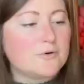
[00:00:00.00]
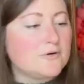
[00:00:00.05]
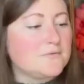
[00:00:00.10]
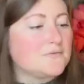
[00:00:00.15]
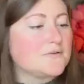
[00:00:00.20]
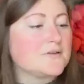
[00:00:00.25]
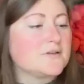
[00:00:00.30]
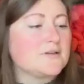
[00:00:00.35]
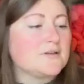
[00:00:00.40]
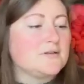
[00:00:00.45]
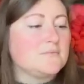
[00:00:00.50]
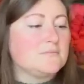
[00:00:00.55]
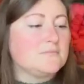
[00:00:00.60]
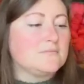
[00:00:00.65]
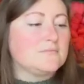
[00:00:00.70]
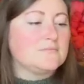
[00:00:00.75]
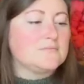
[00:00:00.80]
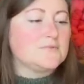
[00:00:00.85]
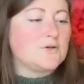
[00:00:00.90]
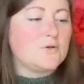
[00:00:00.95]
of it and
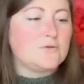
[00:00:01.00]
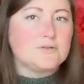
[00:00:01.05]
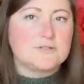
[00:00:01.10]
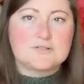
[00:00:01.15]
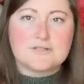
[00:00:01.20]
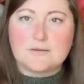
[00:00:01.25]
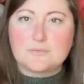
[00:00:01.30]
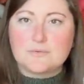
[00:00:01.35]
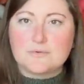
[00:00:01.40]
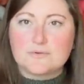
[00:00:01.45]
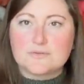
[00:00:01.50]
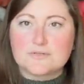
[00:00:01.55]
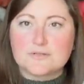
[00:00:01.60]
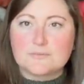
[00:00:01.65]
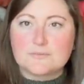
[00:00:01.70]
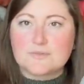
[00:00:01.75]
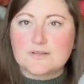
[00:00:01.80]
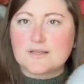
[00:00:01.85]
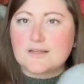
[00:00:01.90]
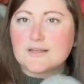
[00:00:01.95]
hold it double or
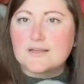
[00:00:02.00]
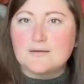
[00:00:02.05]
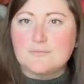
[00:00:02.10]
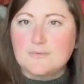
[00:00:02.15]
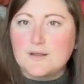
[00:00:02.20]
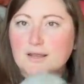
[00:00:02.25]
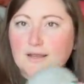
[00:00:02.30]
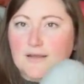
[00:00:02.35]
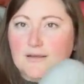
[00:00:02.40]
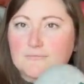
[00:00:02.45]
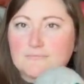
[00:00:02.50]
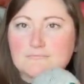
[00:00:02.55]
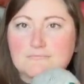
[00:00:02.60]
something and make,